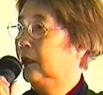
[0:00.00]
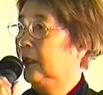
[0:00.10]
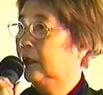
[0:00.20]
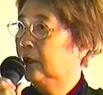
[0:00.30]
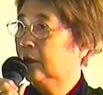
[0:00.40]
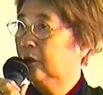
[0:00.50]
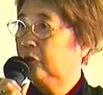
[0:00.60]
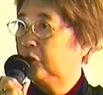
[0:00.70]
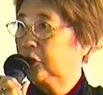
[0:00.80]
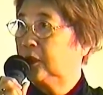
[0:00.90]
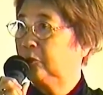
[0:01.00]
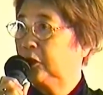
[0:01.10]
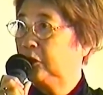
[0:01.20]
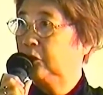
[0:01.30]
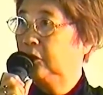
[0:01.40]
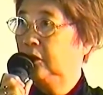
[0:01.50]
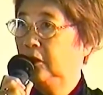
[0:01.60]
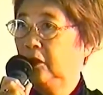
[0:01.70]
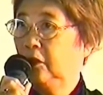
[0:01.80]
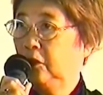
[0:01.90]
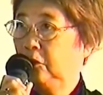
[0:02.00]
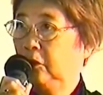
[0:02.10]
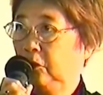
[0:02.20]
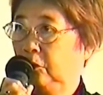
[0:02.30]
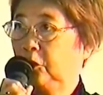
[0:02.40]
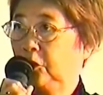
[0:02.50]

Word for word: and force them to go